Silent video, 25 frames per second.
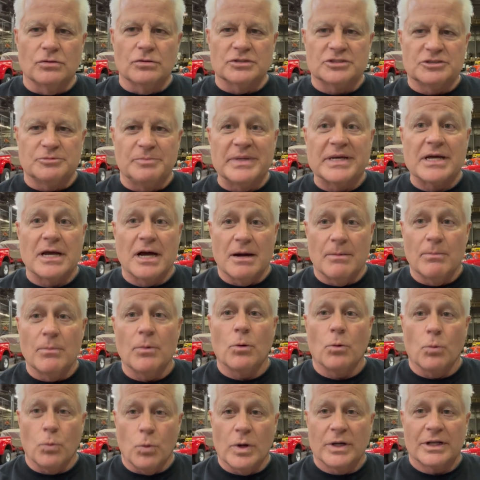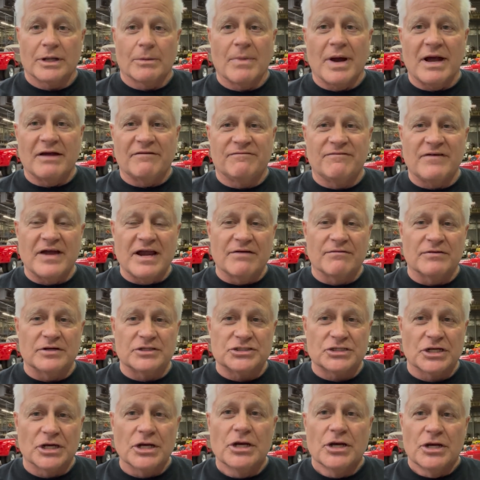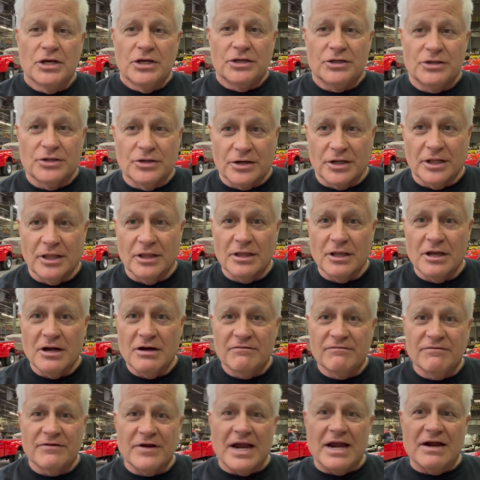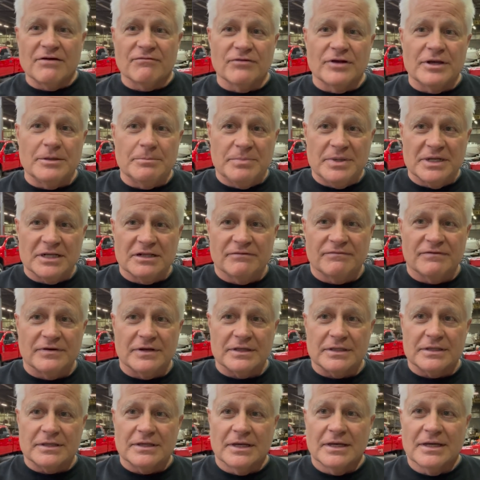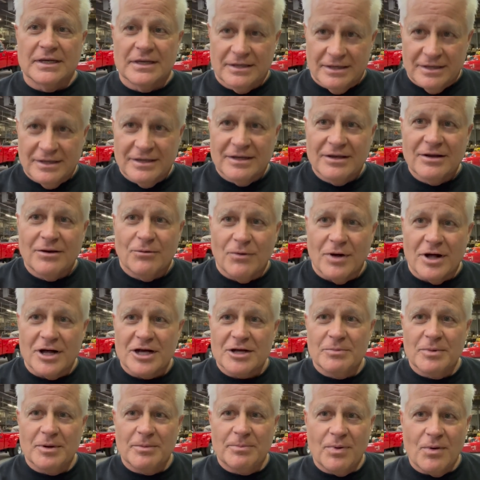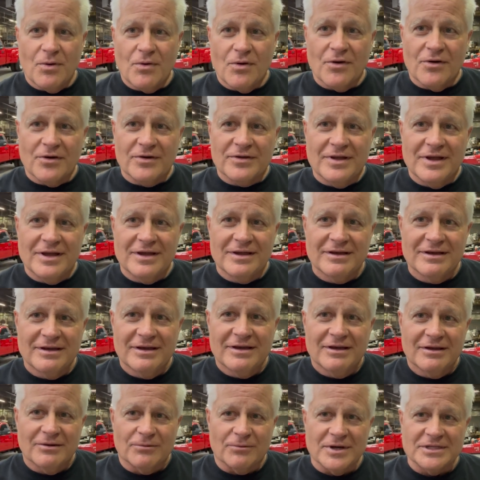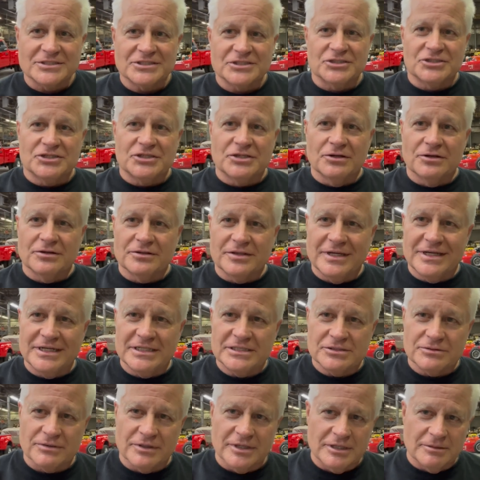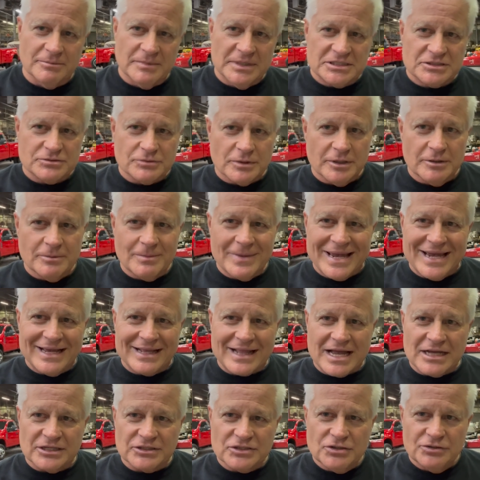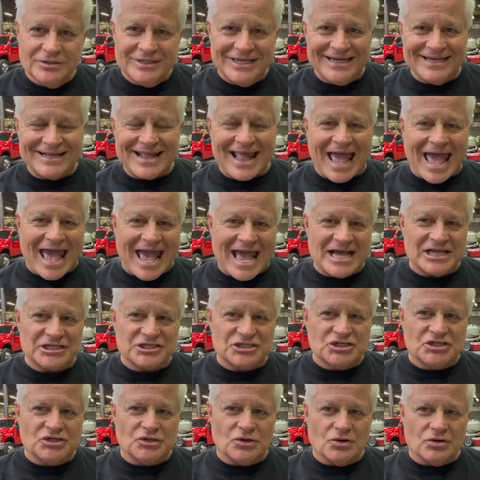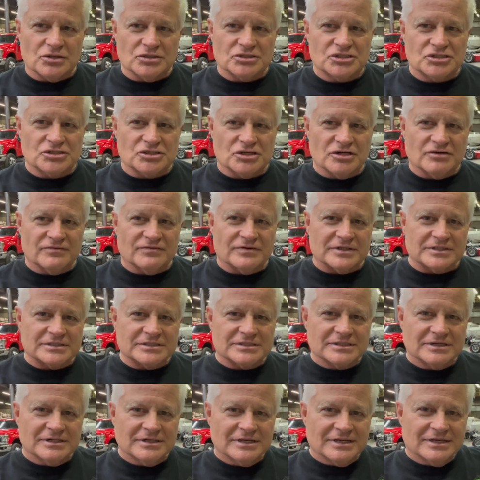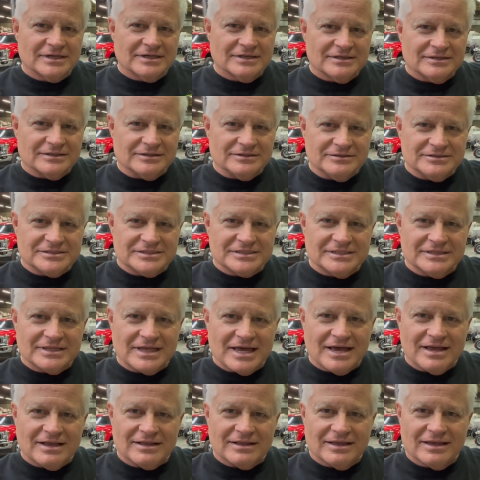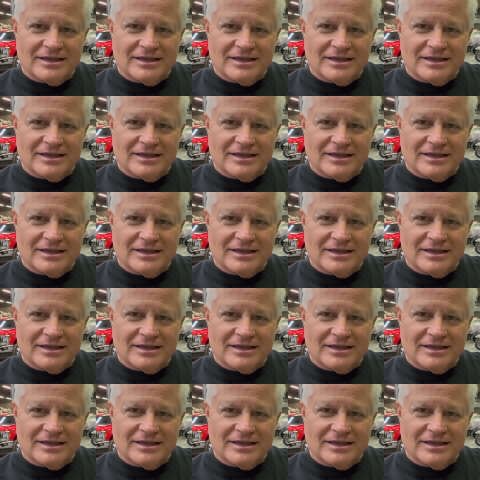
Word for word: It's become one of my favorites. You're going to love every bit of it. Welcome aboard. Rest assured, the history, mystery man on duty and at your service. You see that?